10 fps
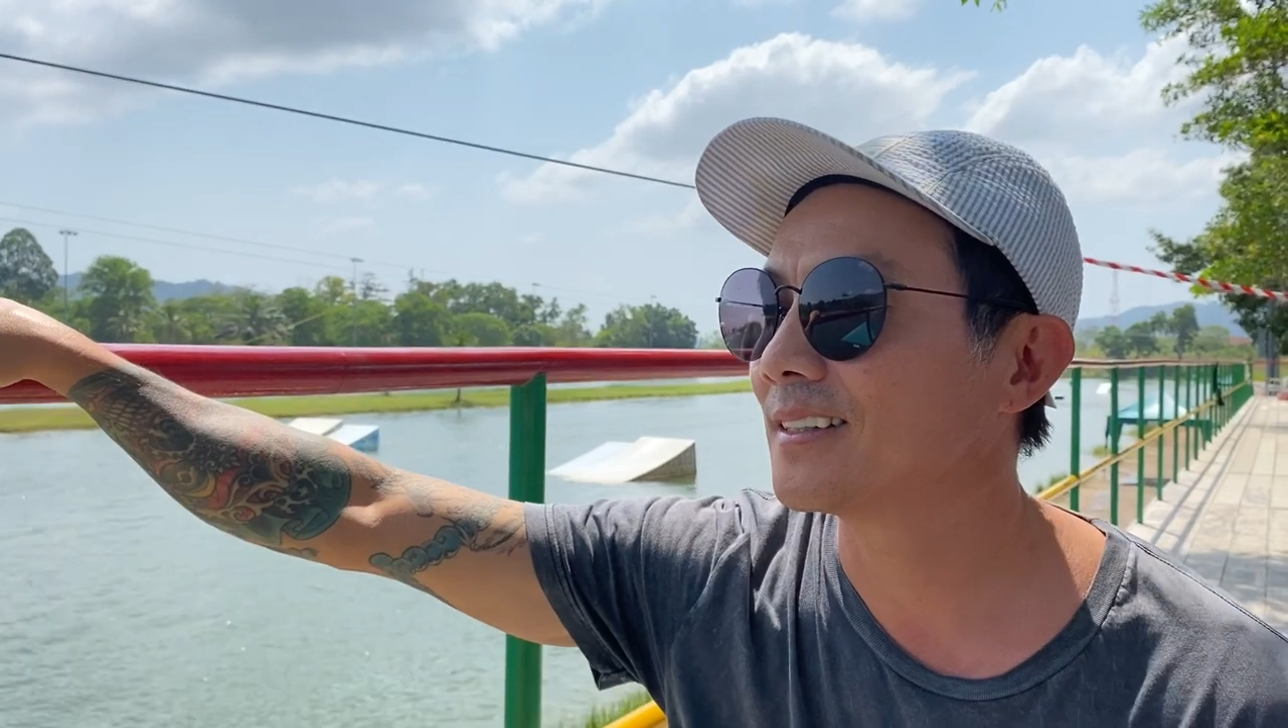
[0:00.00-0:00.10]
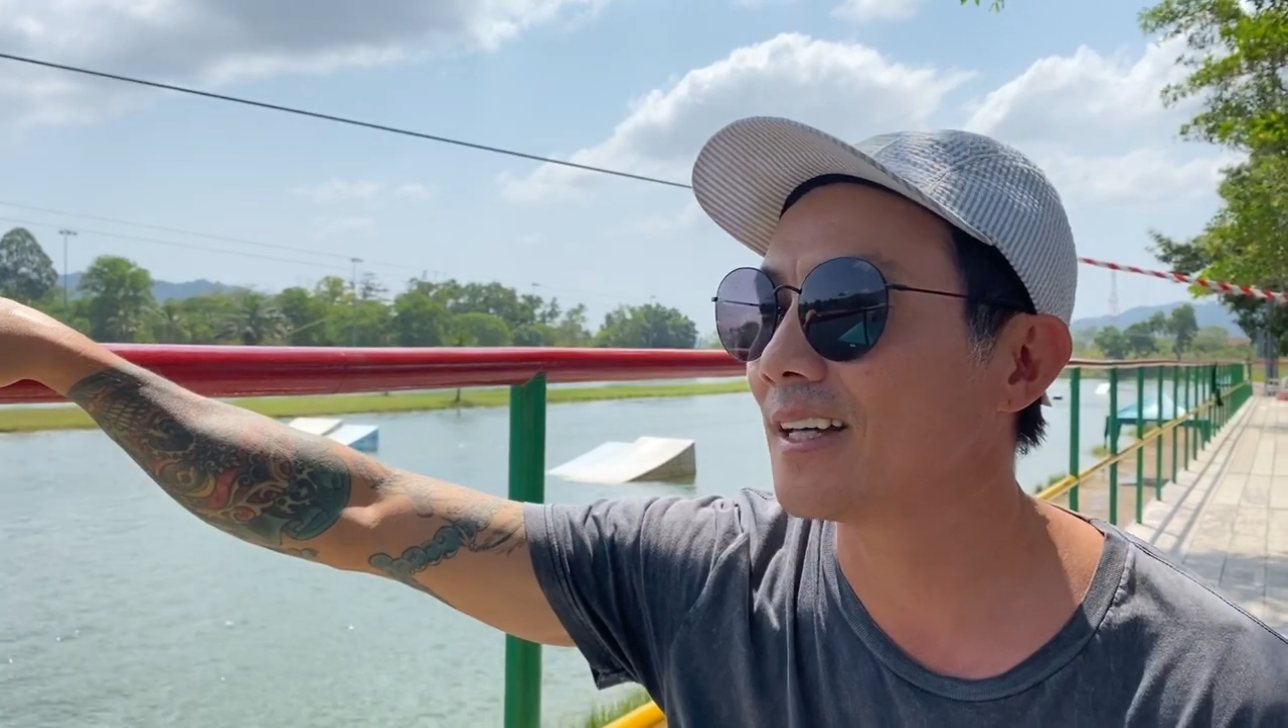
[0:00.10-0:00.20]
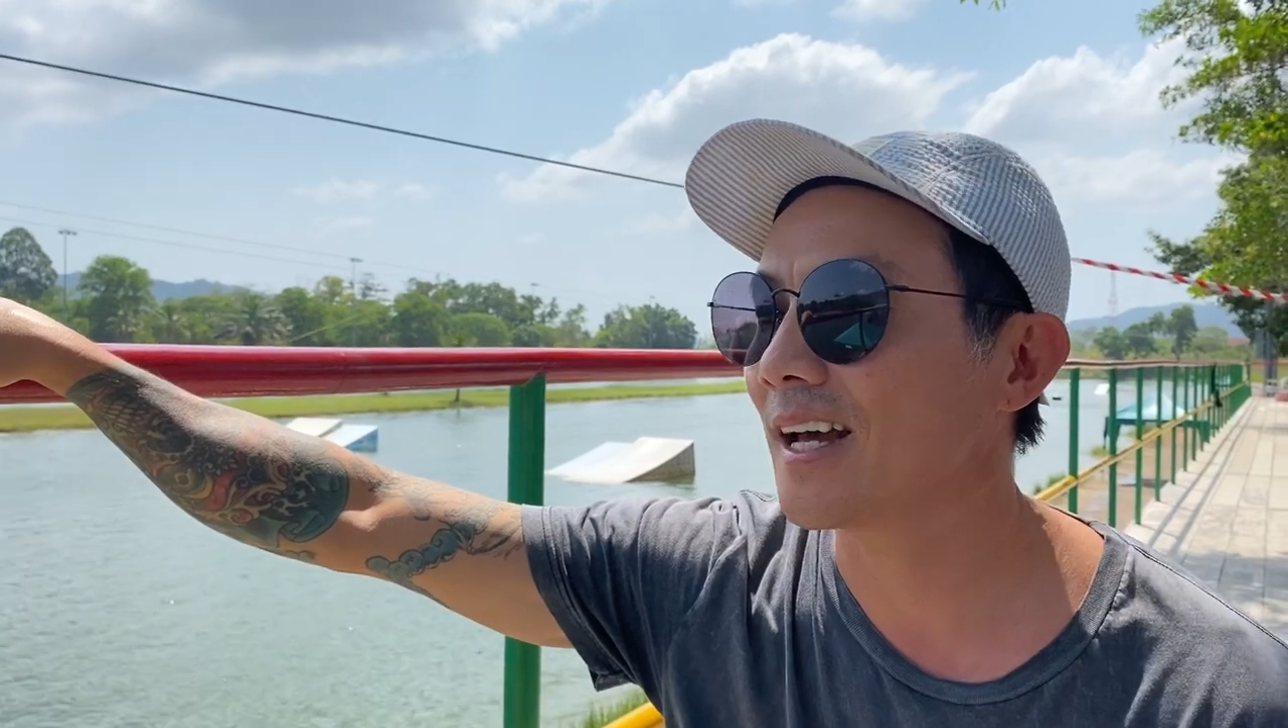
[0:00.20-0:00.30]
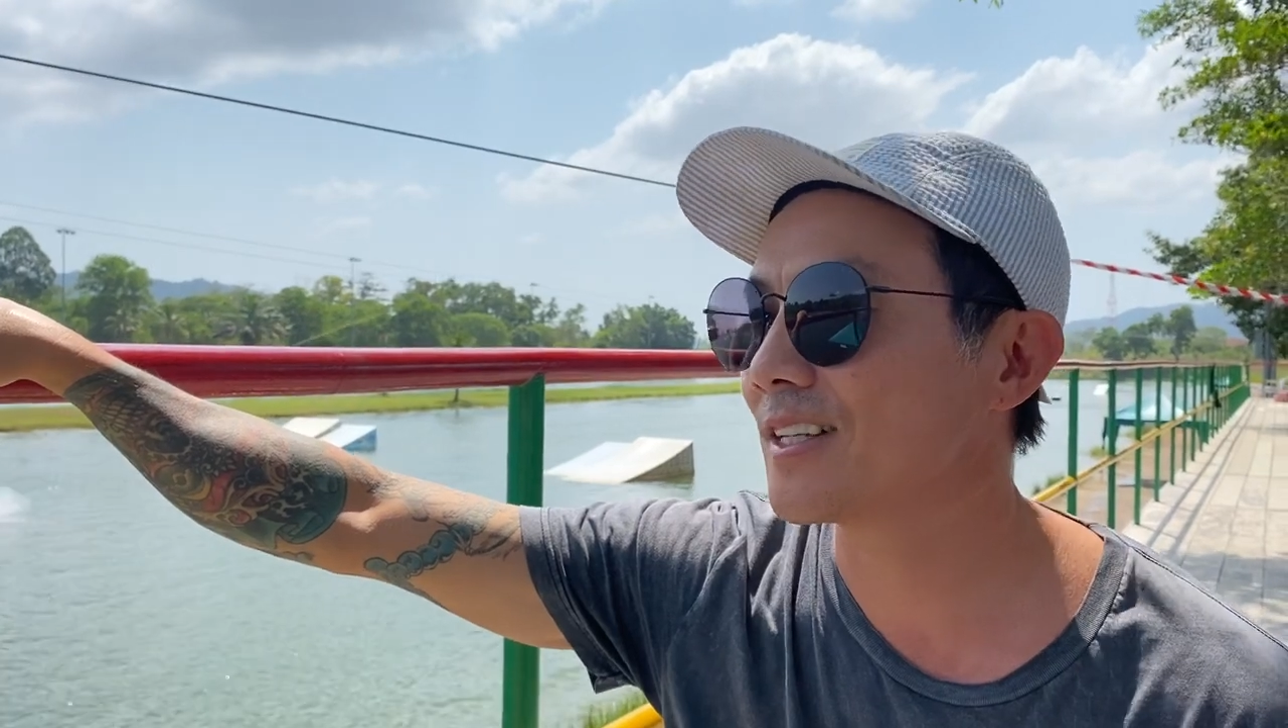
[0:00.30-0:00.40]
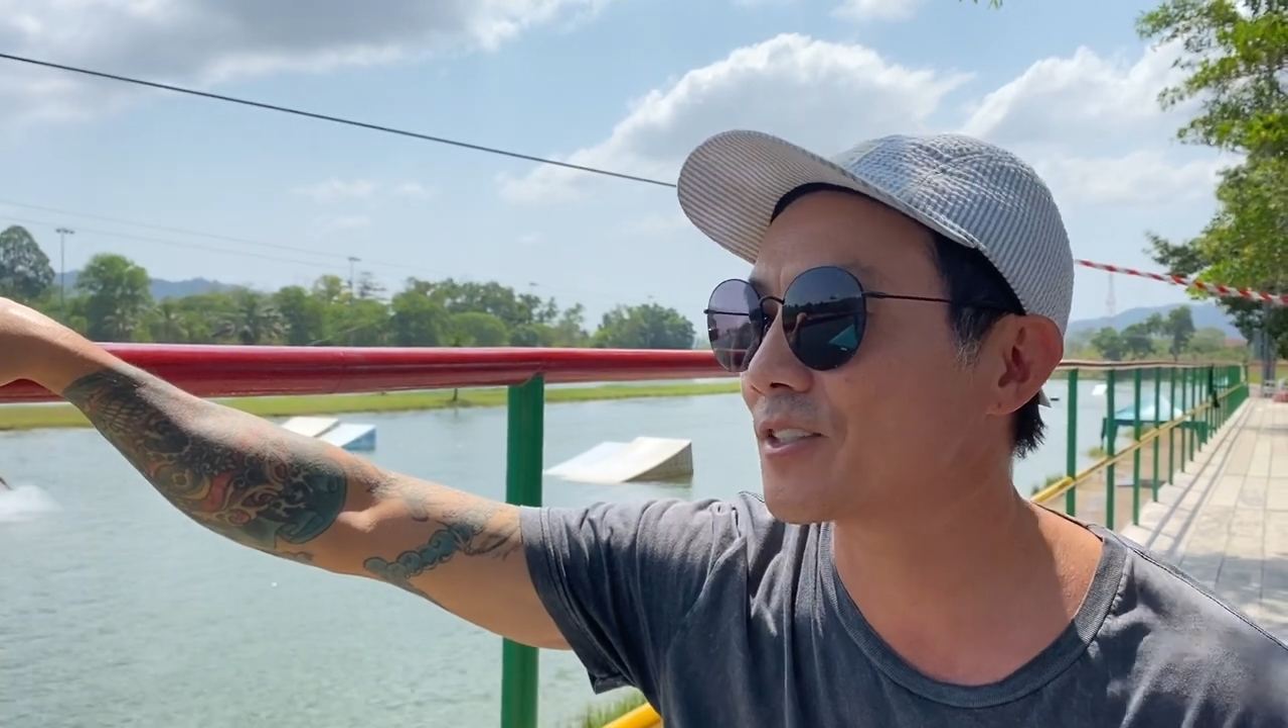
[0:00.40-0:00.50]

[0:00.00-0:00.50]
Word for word: yeah i